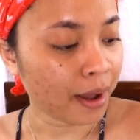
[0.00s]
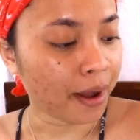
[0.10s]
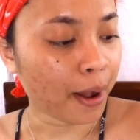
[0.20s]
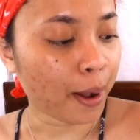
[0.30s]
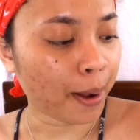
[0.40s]

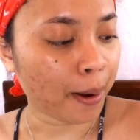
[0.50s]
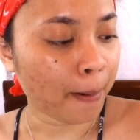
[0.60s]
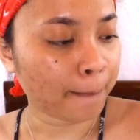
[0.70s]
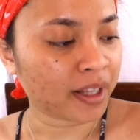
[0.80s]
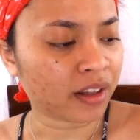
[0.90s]

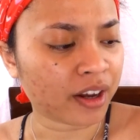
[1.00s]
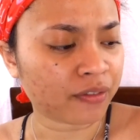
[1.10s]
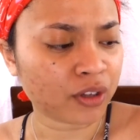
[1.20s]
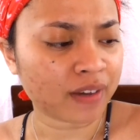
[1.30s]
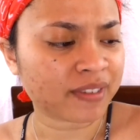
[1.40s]
A lot of
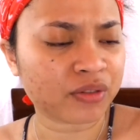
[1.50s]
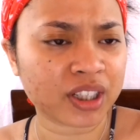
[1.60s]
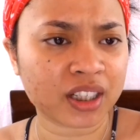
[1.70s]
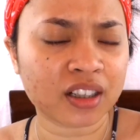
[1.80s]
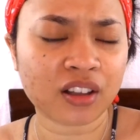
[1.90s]
you have been
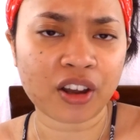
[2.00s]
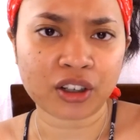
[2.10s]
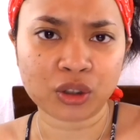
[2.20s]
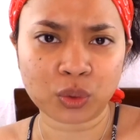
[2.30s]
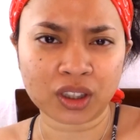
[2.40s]
reading a lot
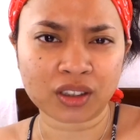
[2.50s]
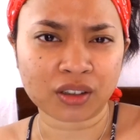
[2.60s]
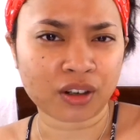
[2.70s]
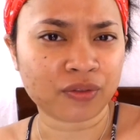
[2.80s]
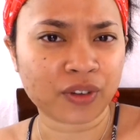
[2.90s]
on
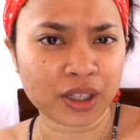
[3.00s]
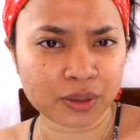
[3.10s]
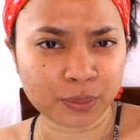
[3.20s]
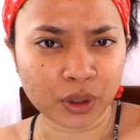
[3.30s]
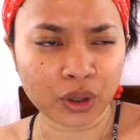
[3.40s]
Twitter, on
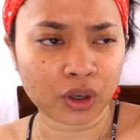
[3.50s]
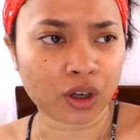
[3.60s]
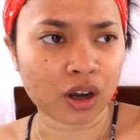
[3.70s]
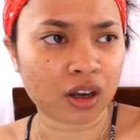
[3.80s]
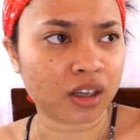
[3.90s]

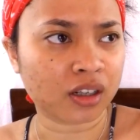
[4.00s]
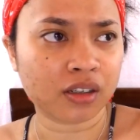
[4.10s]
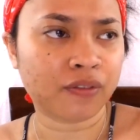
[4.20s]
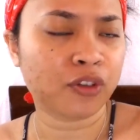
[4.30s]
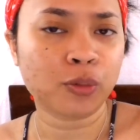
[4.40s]
Facebook,
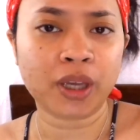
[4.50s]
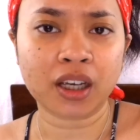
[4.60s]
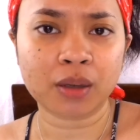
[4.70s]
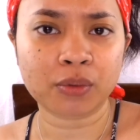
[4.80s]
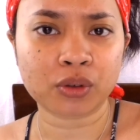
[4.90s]
on a few
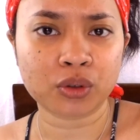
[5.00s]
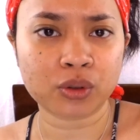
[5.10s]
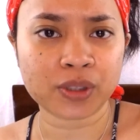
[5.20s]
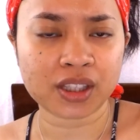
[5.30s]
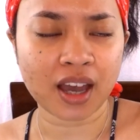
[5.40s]
makeup
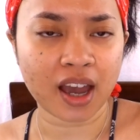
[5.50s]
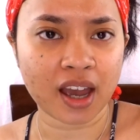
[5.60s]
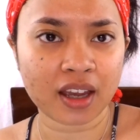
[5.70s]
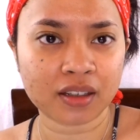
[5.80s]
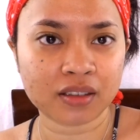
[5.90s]
groups
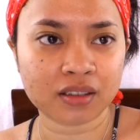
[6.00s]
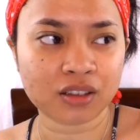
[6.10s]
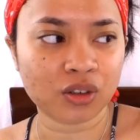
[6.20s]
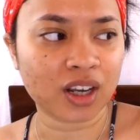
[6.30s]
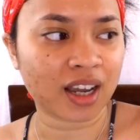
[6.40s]
that
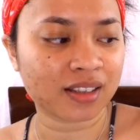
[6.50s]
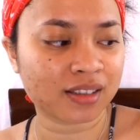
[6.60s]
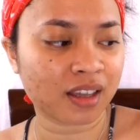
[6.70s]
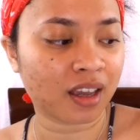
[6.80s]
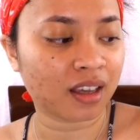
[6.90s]
you guys
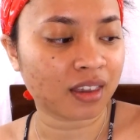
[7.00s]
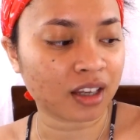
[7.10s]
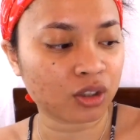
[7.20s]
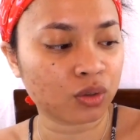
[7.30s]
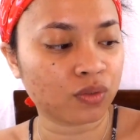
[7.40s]
think
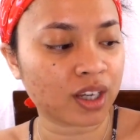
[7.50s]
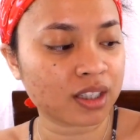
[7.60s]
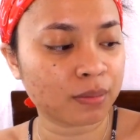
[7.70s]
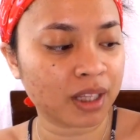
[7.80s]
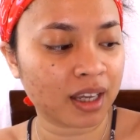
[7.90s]
that
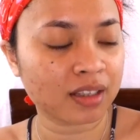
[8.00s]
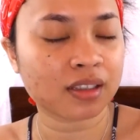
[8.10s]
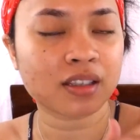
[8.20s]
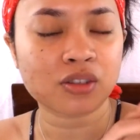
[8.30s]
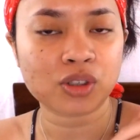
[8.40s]
Juvia's Place
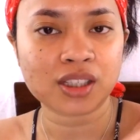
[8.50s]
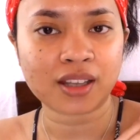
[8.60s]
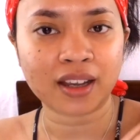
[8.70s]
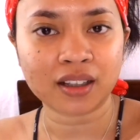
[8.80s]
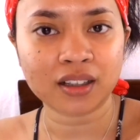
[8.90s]
is
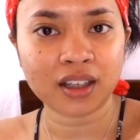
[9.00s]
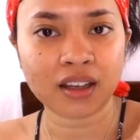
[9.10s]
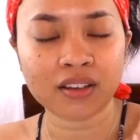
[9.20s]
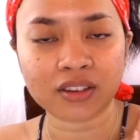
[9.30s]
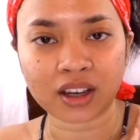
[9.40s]

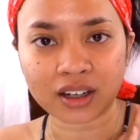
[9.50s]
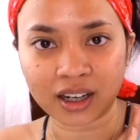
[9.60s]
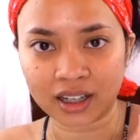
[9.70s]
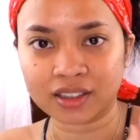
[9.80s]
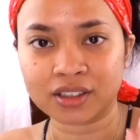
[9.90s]
recycling their
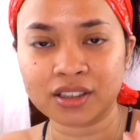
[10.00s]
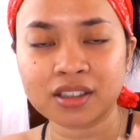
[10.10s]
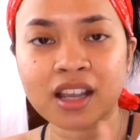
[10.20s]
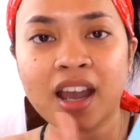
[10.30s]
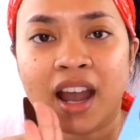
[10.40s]
colors,
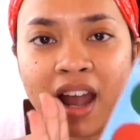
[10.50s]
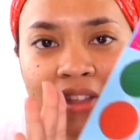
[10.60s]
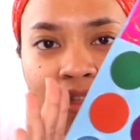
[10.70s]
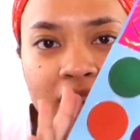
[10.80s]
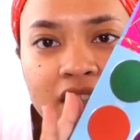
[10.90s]

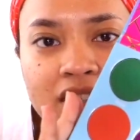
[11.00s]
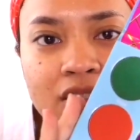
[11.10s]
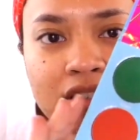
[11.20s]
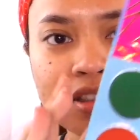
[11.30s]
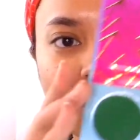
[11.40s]
and this looks